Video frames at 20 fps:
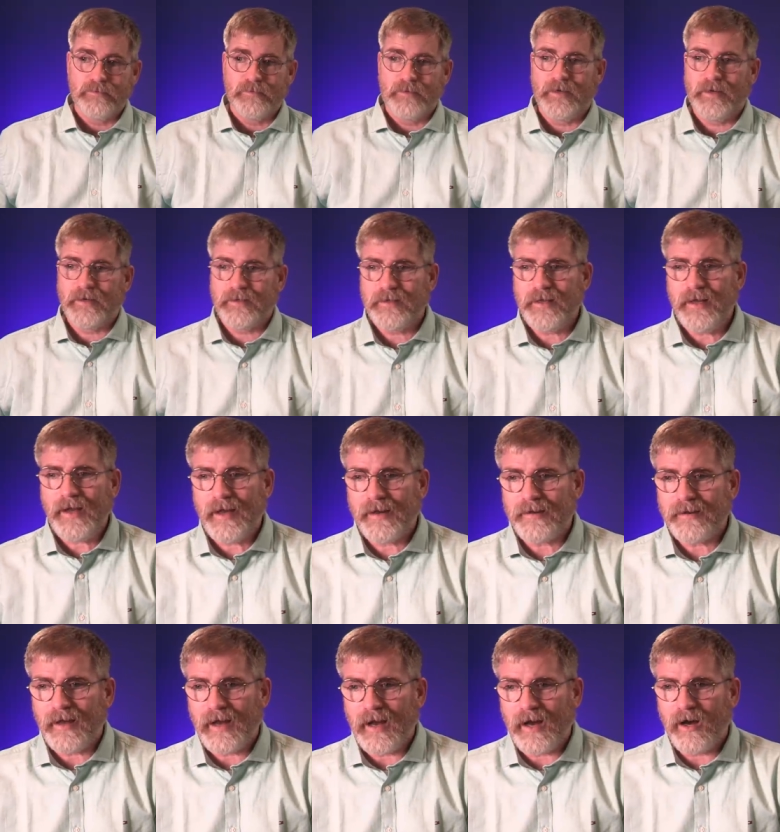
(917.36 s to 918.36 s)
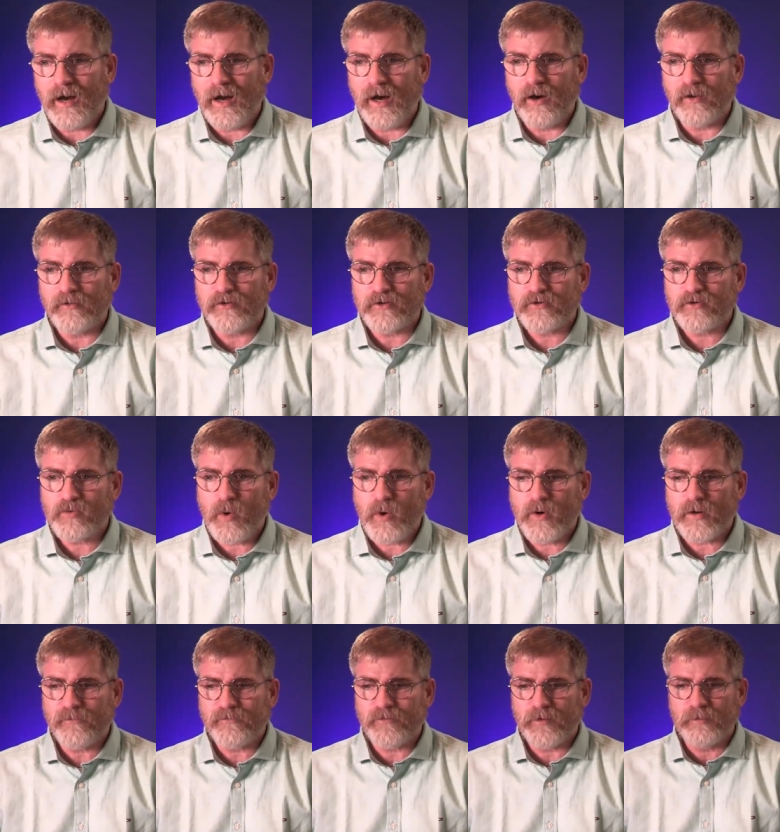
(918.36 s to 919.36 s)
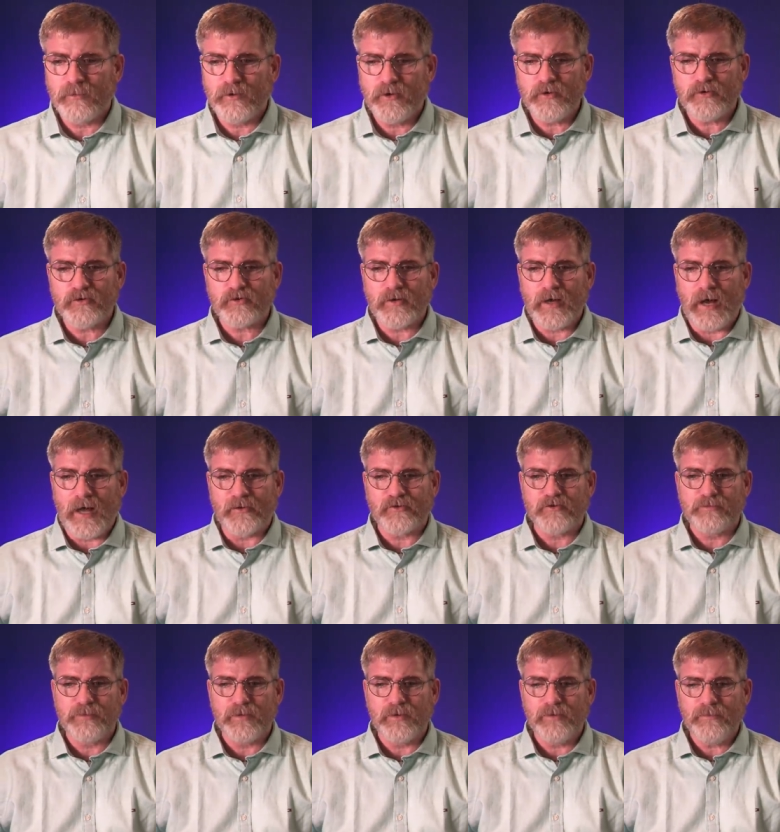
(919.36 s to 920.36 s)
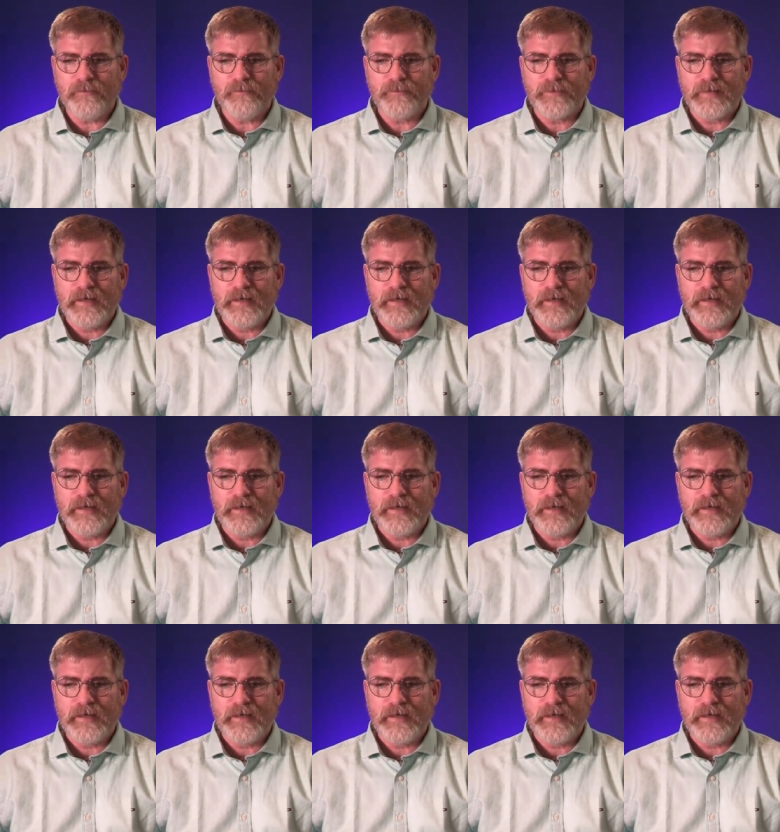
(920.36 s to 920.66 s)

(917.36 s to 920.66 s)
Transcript: And again, I'll just quote it from Luke's gospel.